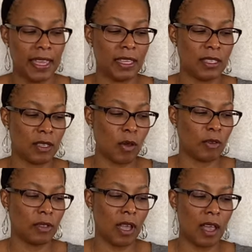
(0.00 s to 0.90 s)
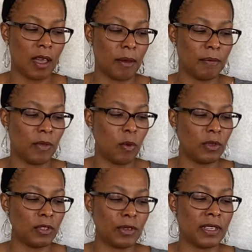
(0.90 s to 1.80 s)
And so
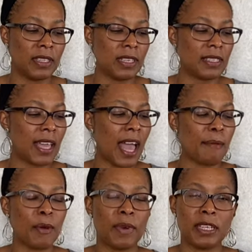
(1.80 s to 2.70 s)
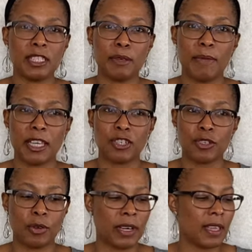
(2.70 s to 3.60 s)
during this time, I wanted to make
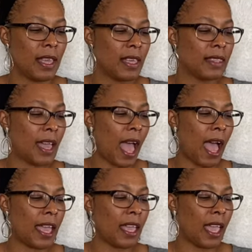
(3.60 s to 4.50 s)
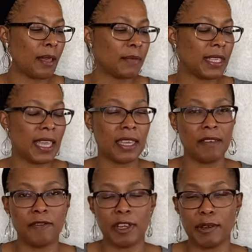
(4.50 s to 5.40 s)
sure that I am
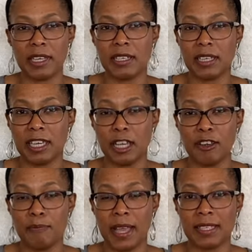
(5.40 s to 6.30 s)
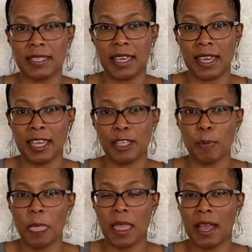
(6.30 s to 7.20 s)
taking very good care of my skin.
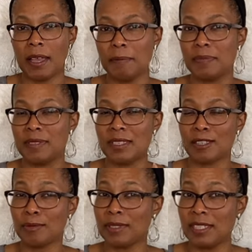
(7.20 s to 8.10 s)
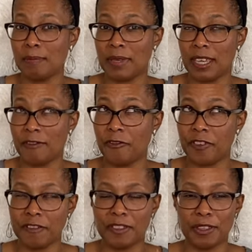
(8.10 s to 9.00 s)
I'm soon to be
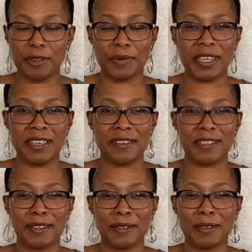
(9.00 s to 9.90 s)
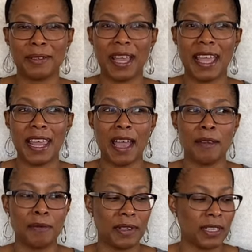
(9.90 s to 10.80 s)
53 years old, and
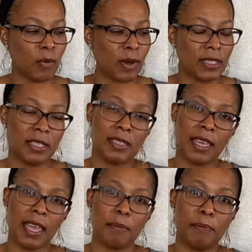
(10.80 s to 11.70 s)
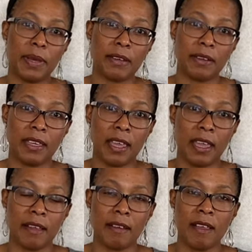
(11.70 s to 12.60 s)
I really want to take better
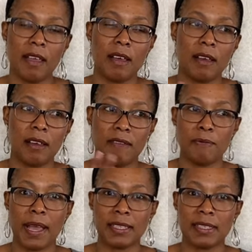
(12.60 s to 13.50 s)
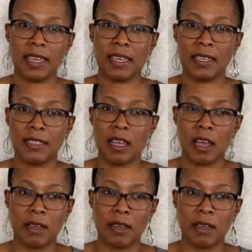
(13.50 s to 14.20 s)
care of my skin